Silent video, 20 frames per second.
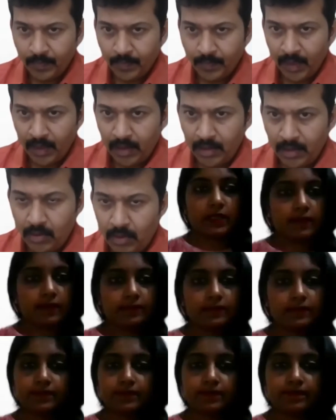So
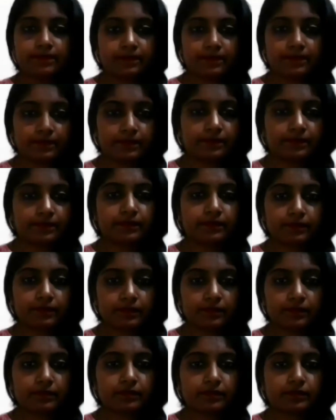yeah, it is
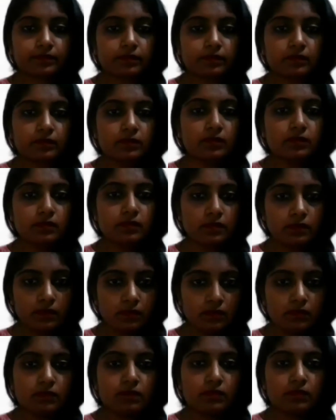absolutely a very big
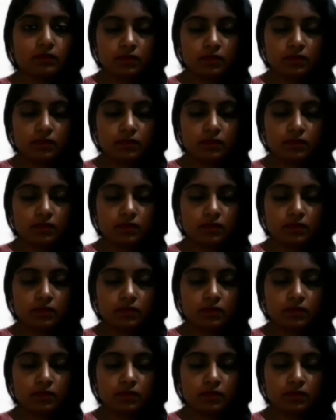issue. I